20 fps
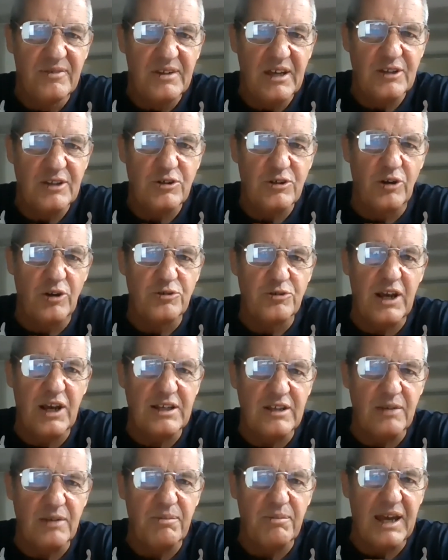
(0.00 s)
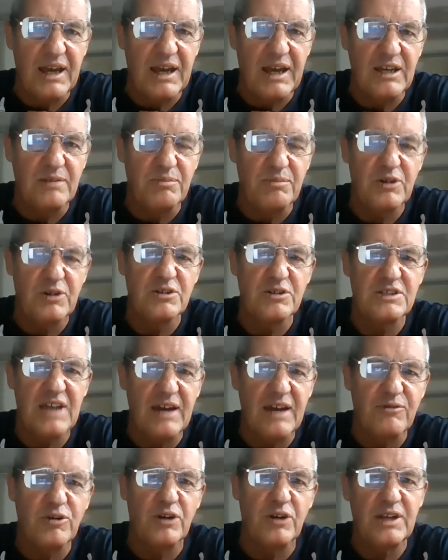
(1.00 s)
It's contracting back in, because
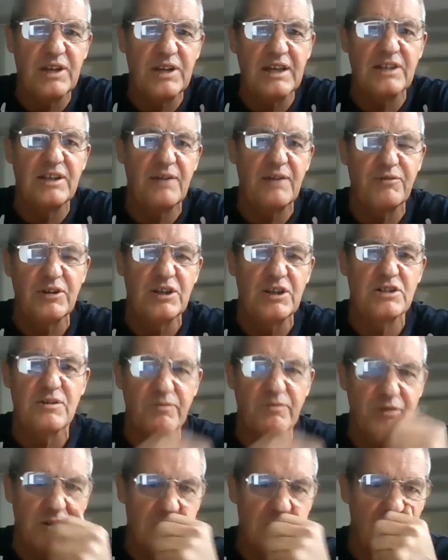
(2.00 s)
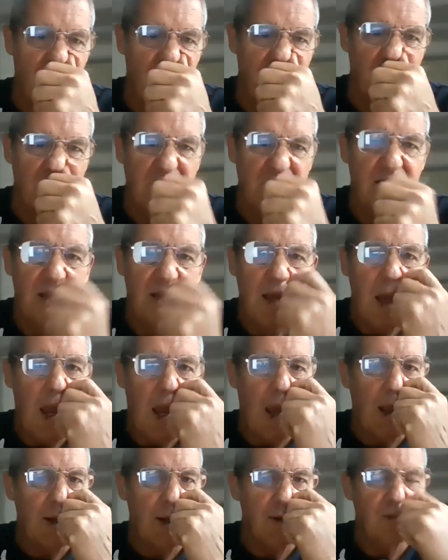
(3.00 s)
they've got their definition for sovereign,
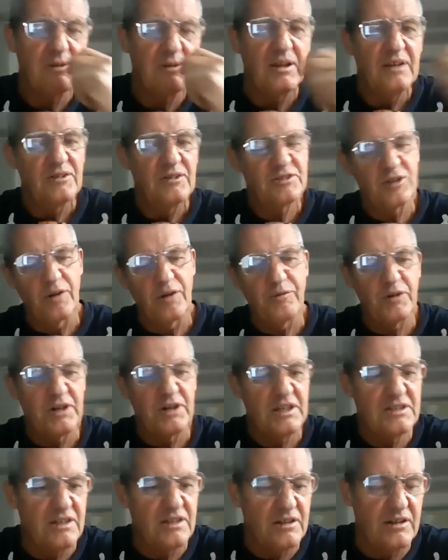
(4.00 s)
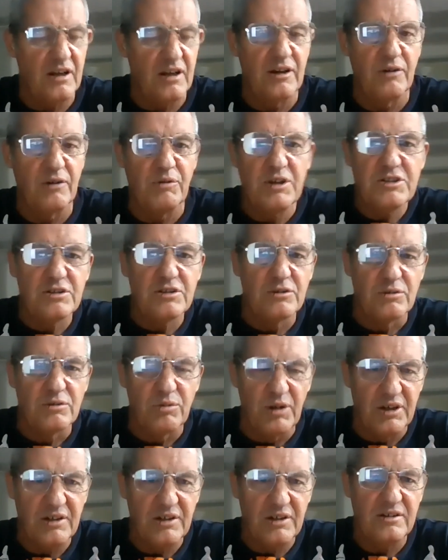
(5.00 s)
and sovereign isn't an original
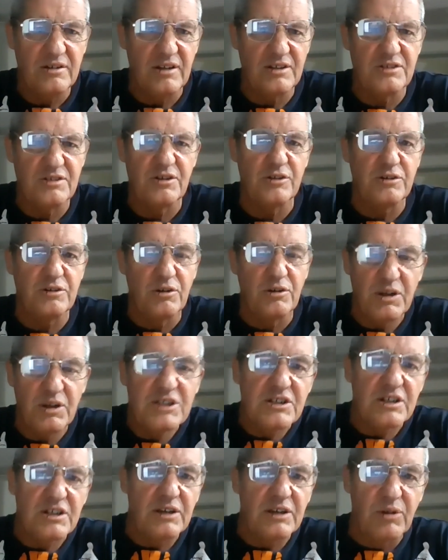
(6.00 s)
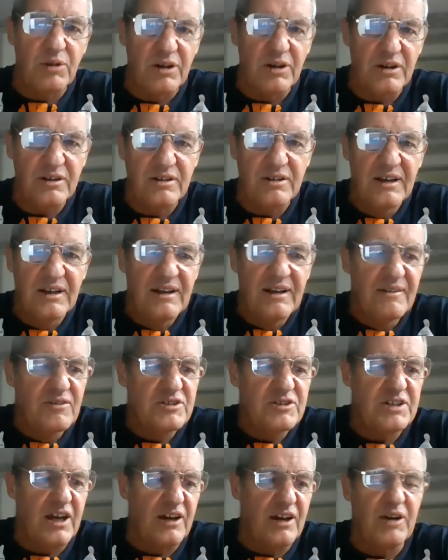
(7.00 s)
word. It's not an origine word.
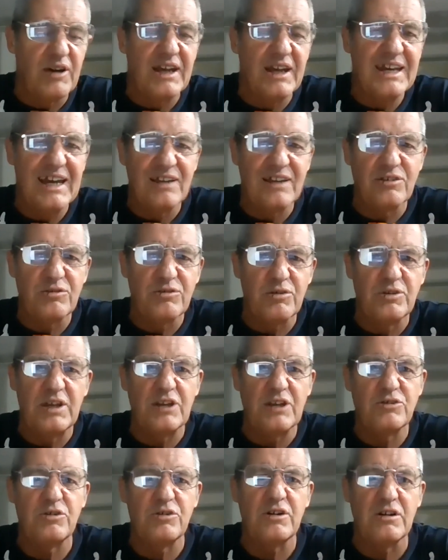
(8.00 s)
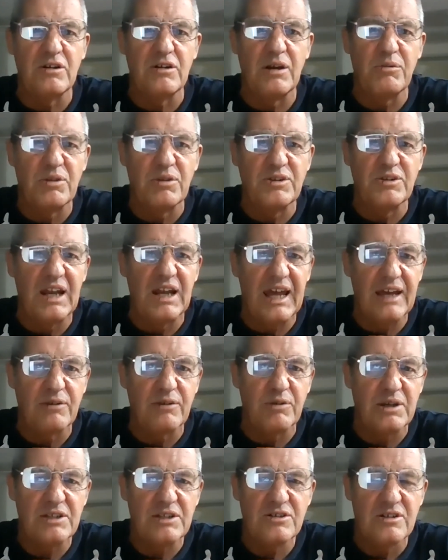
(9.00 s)
So again, through their trickery with the
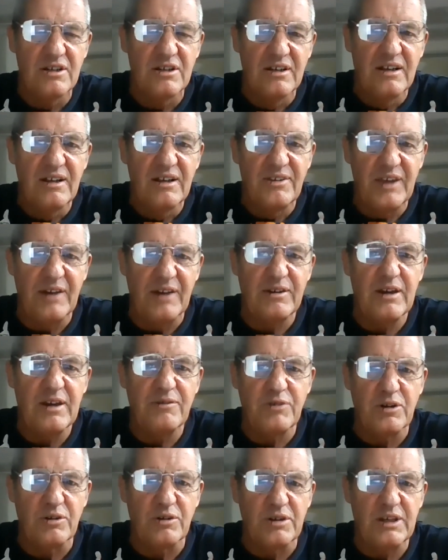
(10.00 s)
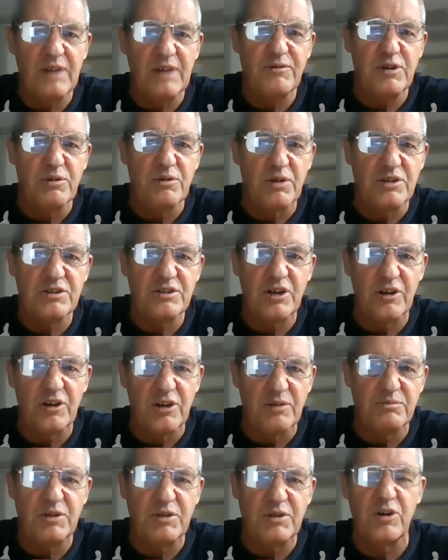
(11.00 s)
language, they give you a
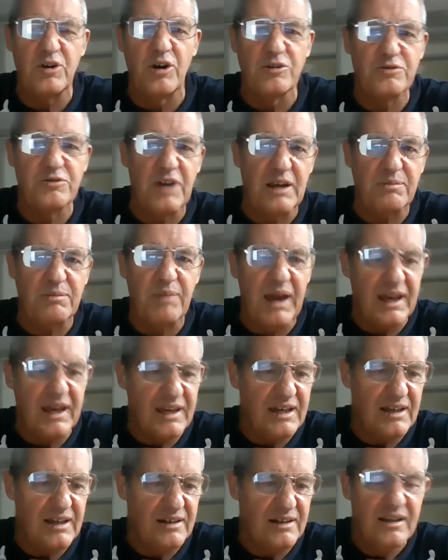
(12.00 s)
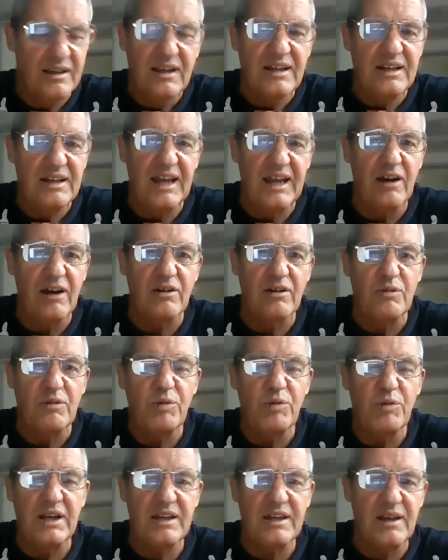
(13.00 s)
term to contract back in. Now,
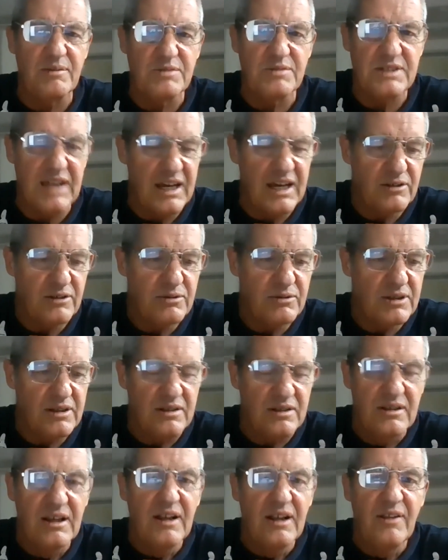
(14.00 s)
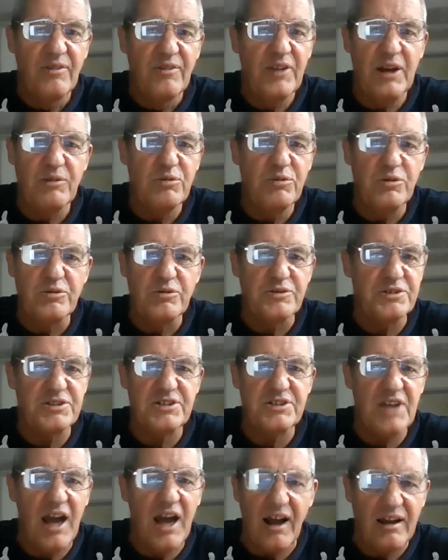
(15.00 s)
when it comes down to it, their rules
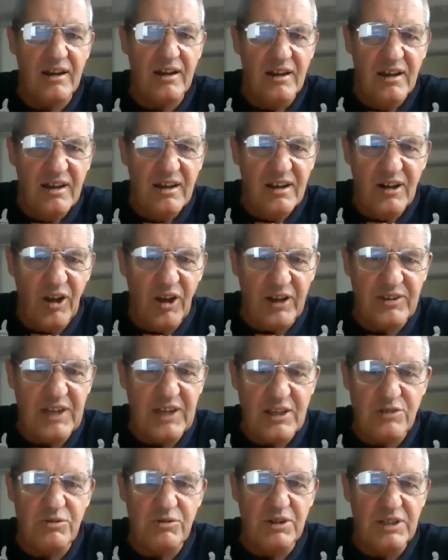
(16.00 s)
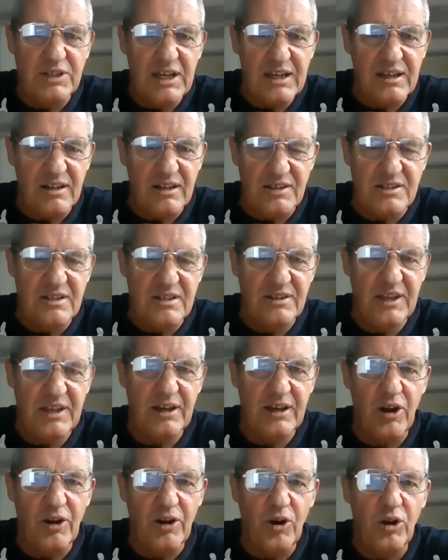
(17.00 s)
suck. Like, that's ridiculous.
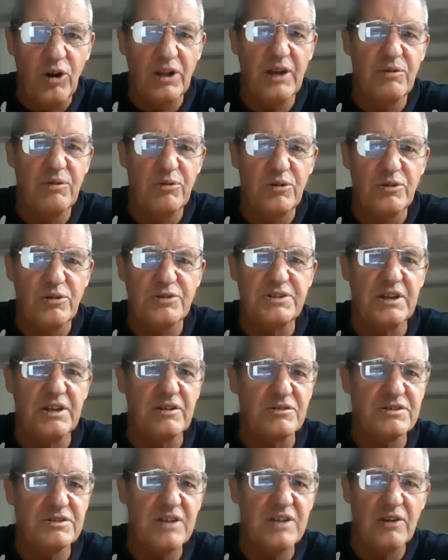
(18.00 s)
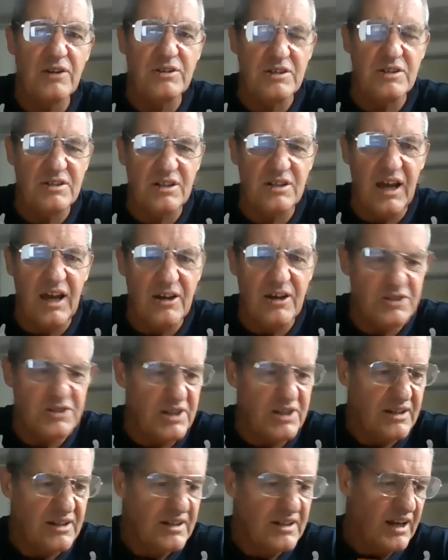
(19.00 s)
They've got all their rules. There was no
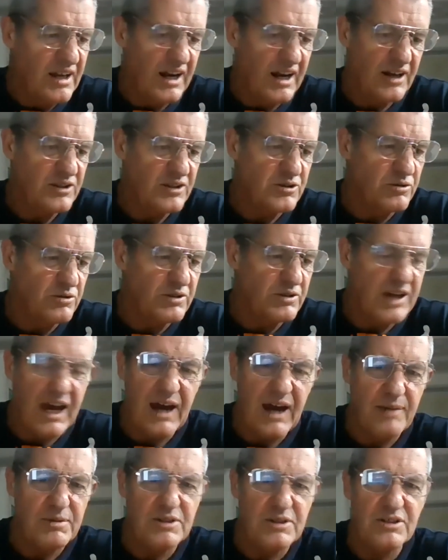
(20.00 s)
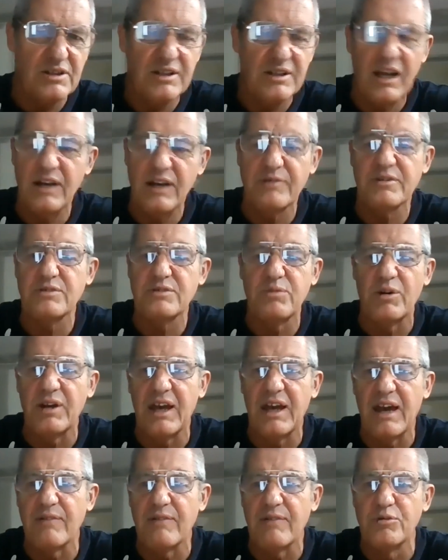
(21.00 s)
disclosure, and it's all garbage. And none of us want
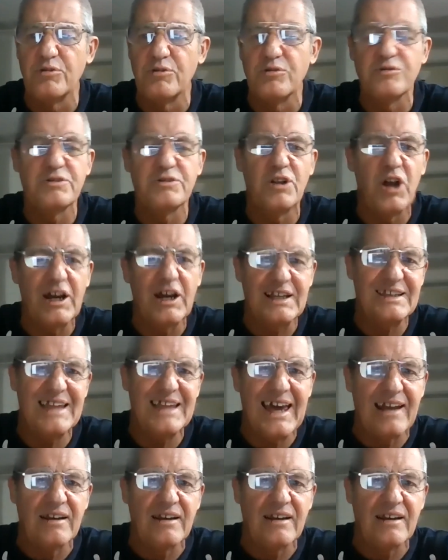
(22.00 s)
to have rules like that.